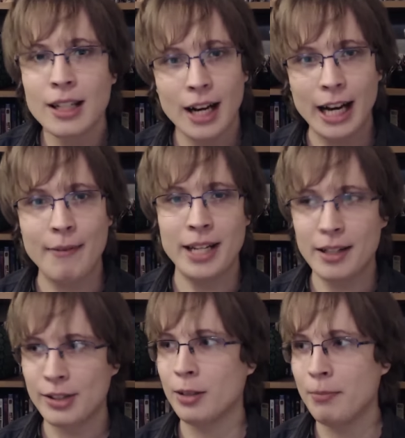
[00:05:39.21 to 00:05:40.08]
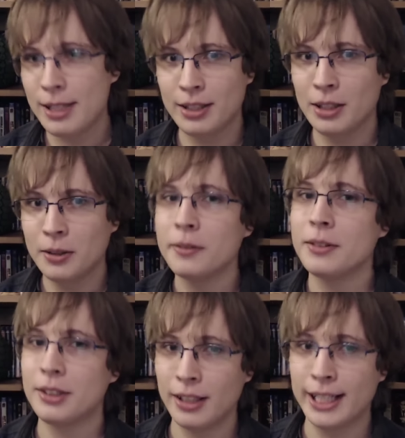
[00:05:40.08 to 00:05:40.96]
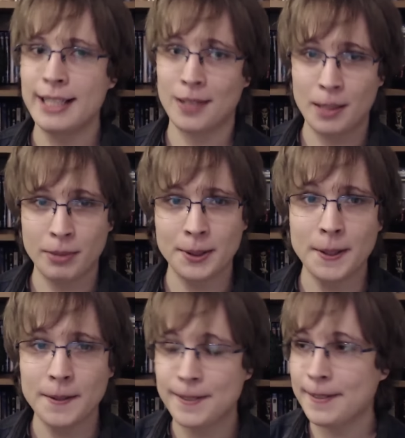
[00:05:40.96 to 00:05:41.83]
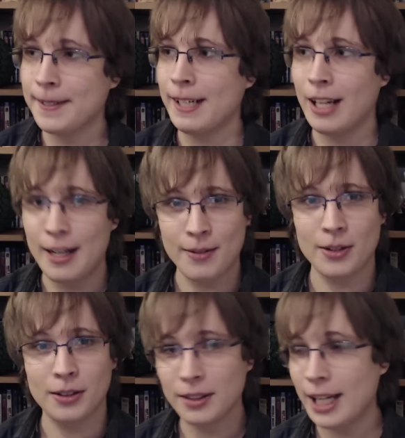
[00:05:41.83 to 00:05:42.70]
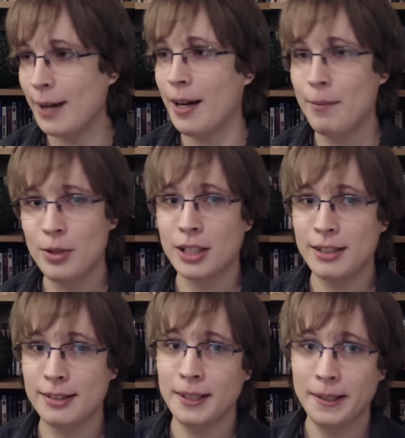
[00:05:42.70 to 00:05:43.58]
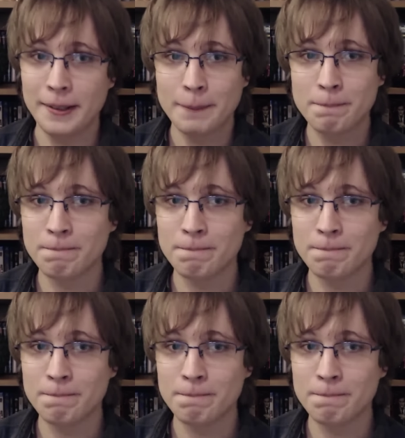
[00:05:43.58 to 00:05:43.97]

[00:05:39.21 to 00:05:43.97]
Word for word: I have now sold my soul to the Gintama gods, and I am not, and I'm not concerned.